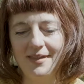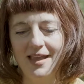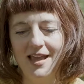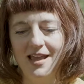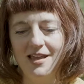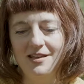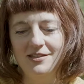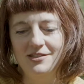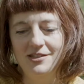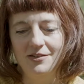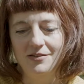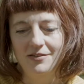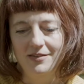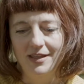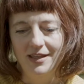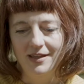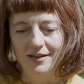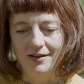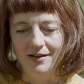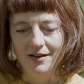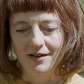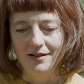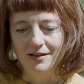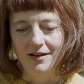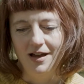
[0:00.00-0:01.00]
so the
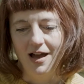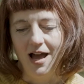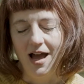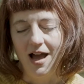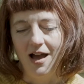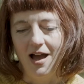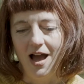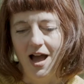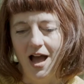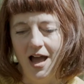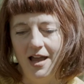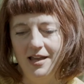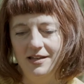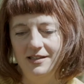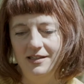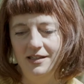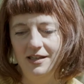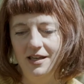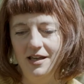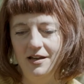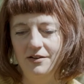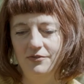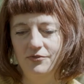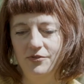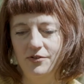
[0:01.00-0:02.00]

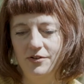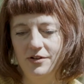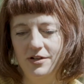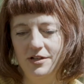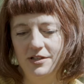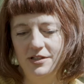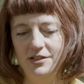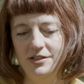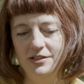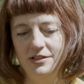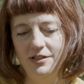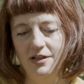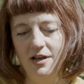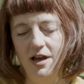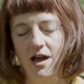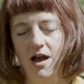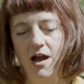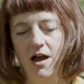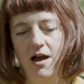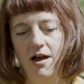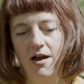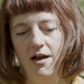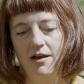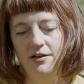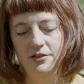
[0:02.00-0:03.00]
idea was
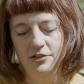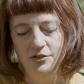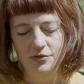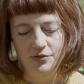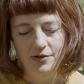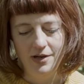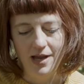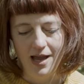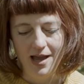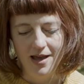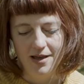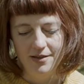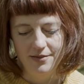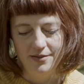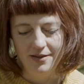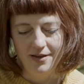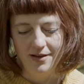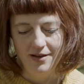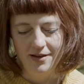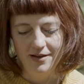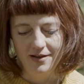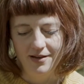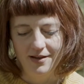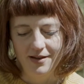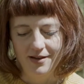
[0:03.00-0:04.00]
to
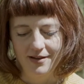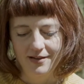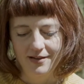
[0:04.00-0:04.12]
gather